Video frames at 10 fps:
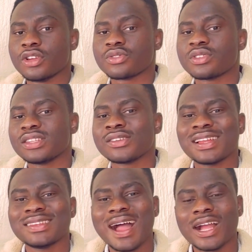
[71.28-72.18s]
so that you
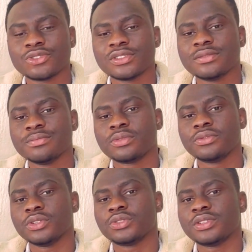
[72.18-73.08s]
can actually improve
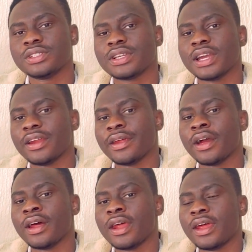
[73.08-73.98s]
your trading
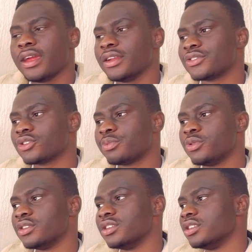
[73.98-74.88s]
career and stop
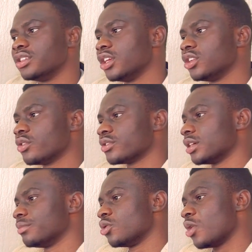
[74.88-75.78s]
using indicators
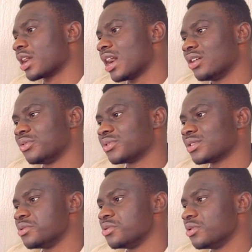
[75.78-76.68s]
that blow accounts.
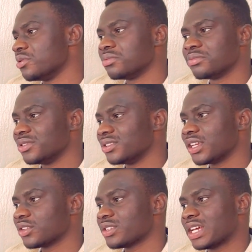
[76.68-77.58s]

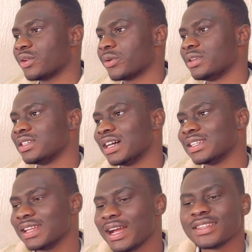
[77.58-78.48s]
Indicators are not really
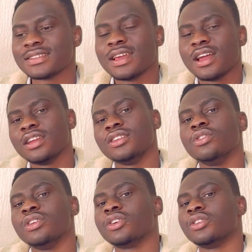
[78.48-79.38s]
that nice,
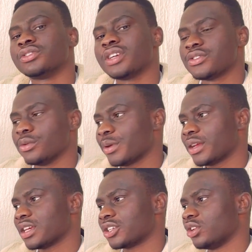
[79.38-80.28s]
in contrast to
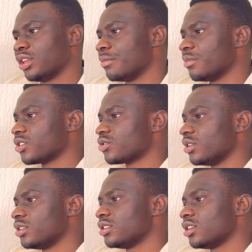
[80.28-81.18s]
price action that makes
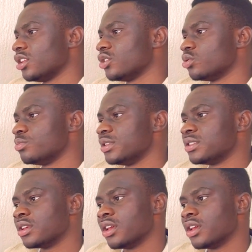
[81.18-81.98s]
trading a little bit,